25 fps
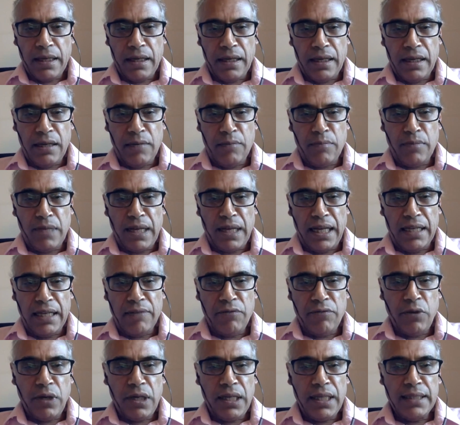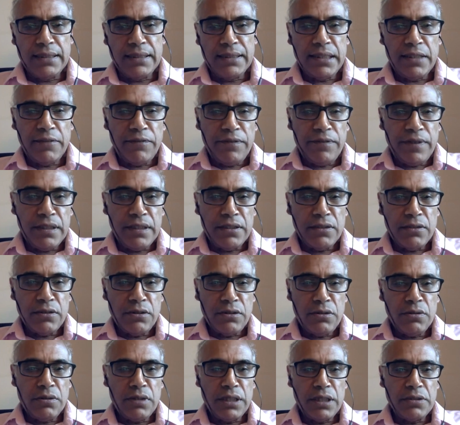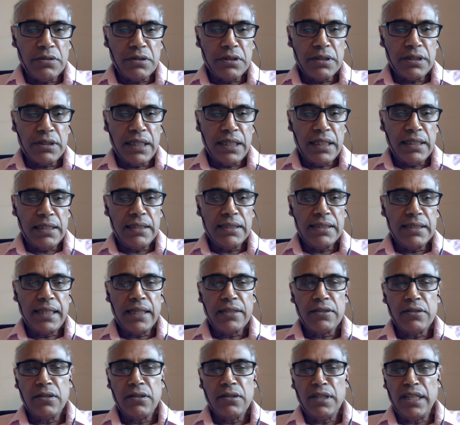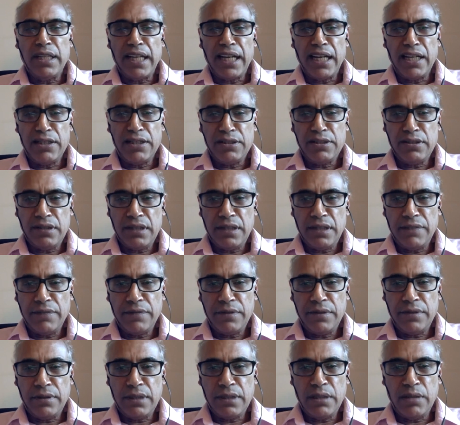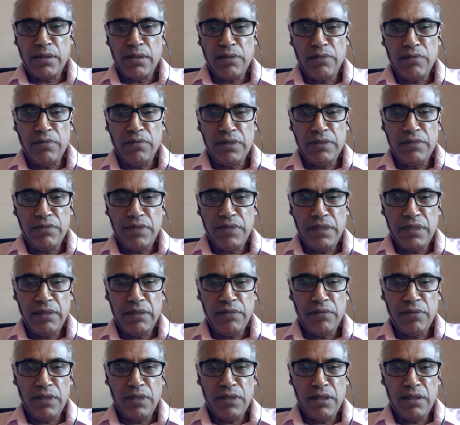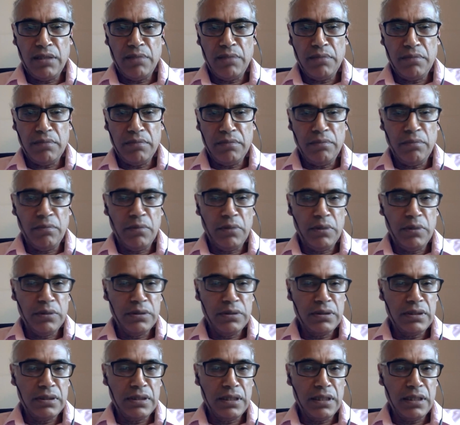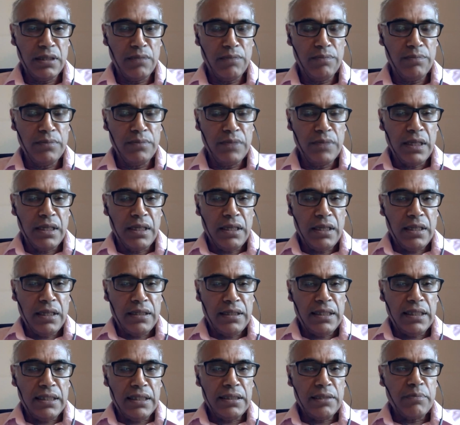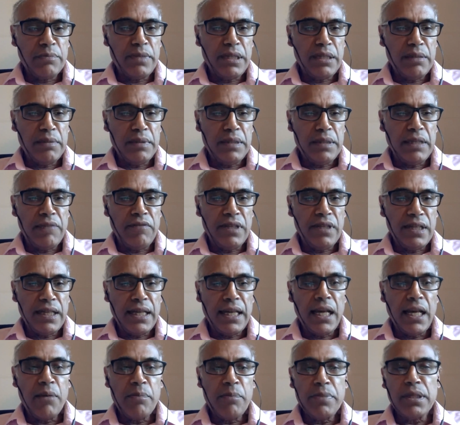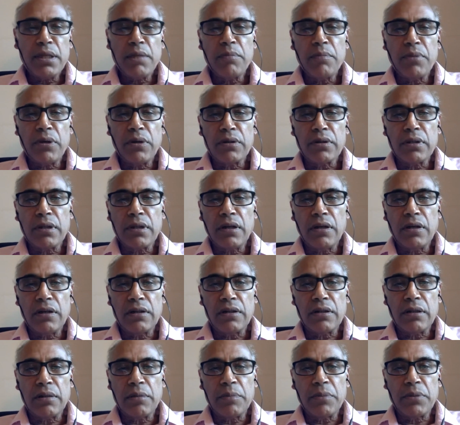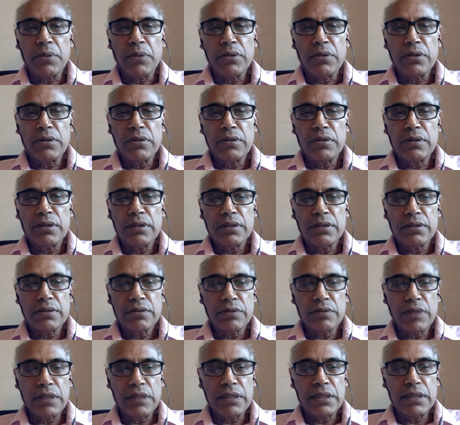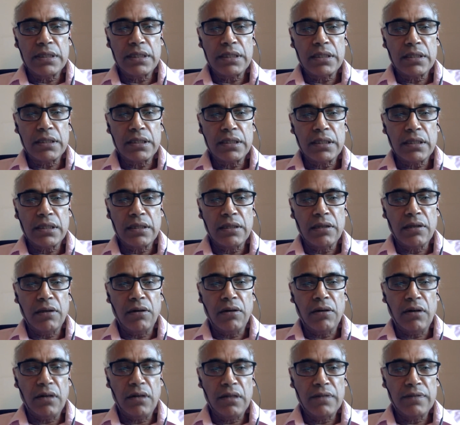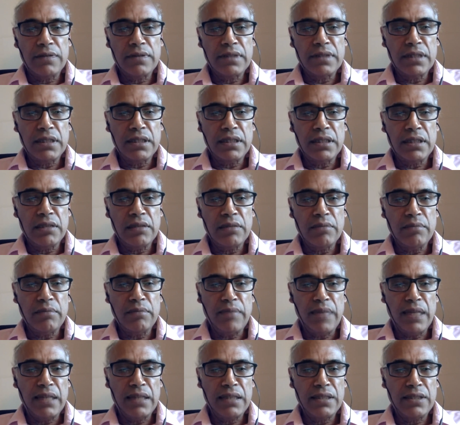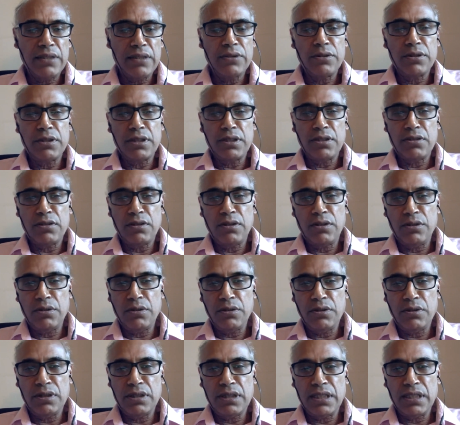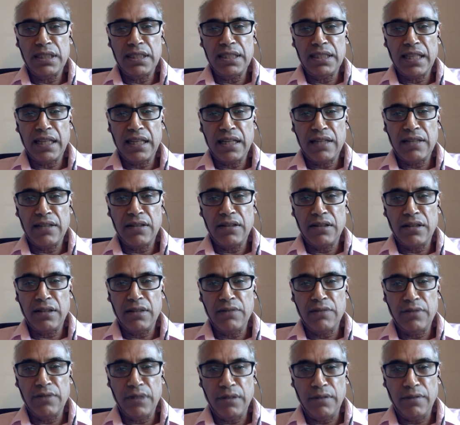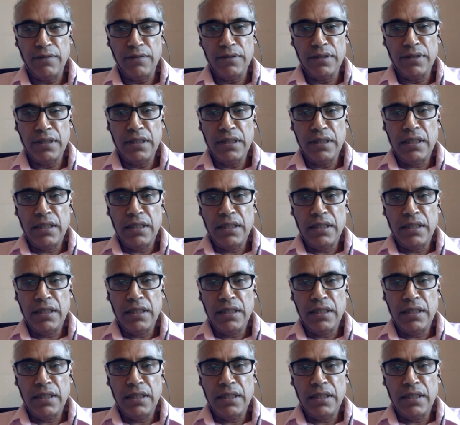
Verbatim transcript: Um, and while I say Fields Institute, I should say this is actually a national effort. I, am very, one of the most um, things that made me very happy about our approach to this was that uh, all of the math research institutes in Canada are involved.